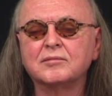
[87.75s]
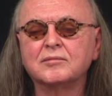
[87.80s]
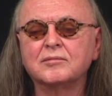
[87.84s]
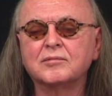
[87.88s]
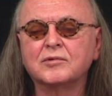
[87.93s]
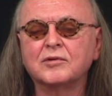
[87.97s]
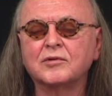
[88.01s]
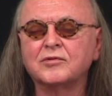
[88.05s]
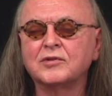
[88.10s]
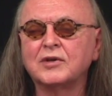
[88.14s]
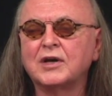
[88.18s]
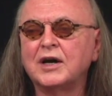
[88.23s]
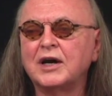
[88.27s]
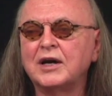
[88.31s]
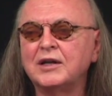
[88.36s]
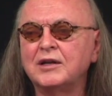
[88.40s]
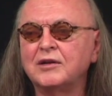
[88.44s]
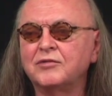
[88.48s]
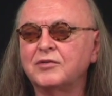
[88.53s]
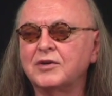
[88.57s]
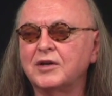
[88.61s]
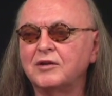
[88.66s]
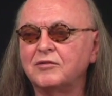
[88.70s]

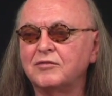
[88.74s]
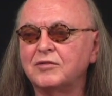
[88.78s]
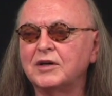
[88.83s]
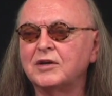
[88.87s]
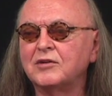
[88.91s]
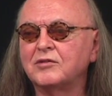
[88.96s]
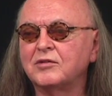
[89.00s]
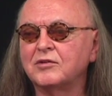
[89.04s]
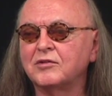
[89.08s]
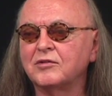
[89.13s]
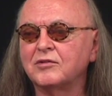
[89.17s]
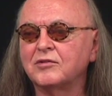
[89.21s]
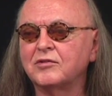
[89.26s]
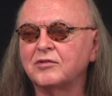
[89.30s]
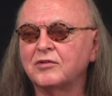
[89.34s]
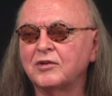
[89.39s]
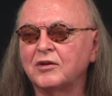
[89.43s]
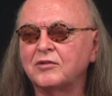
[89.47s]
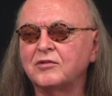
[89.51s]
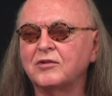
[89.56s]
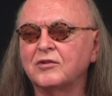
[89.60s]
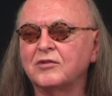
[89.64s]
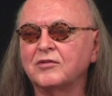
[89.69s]
society of conventions
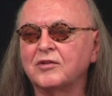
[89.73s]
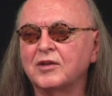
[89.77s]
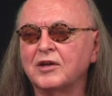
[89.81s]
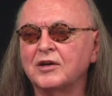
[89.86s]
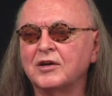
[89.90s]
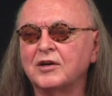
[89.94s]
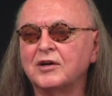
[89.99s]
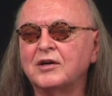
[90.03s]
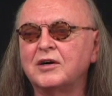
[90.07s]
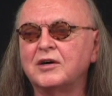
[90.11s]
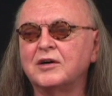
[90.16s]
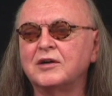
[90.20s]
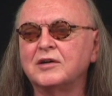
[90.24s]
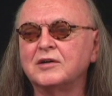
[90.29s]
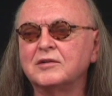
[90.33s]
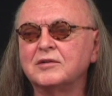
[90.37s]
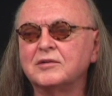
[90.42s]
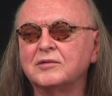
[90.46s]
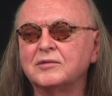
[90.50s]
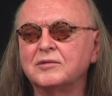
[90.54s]
such as they are